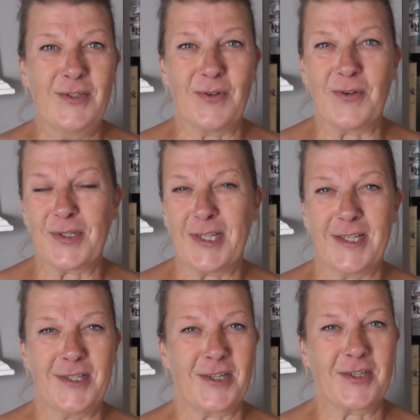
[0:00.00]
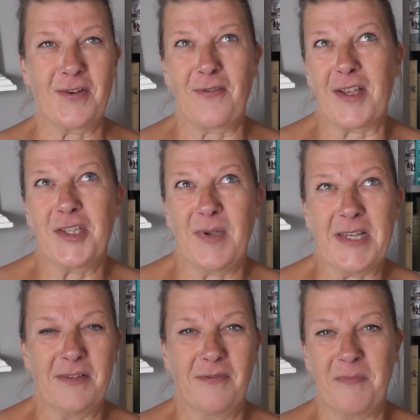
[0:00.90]
daughter has just
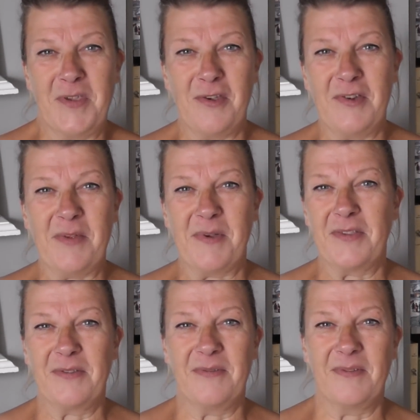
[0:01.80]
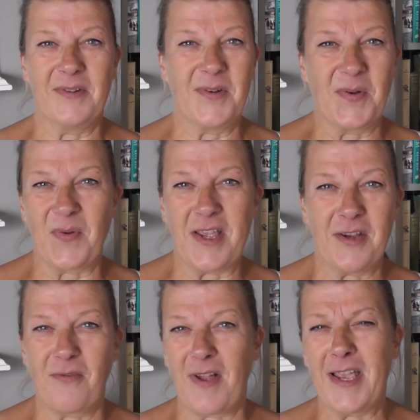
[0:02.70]
graduated from uni with
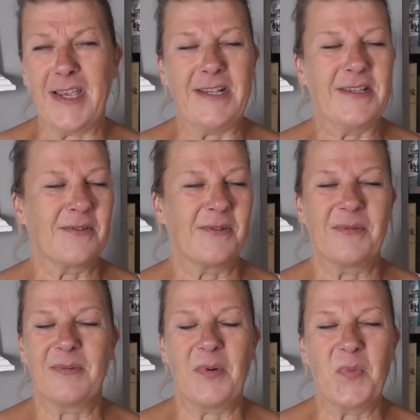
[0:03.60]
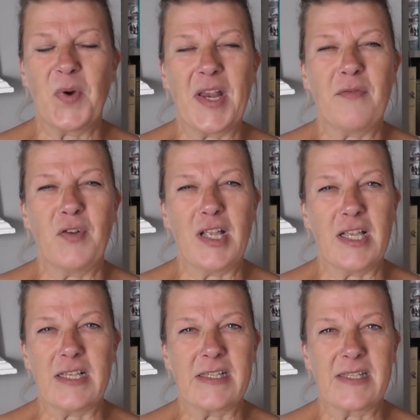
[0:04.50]
great grades, or whatever it
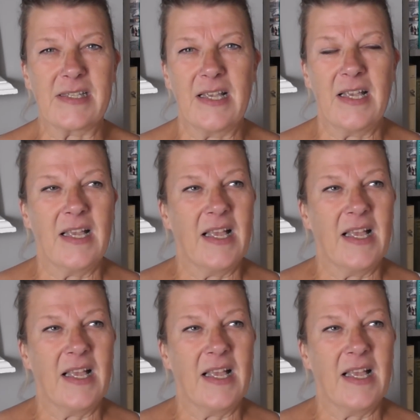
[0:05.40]
is.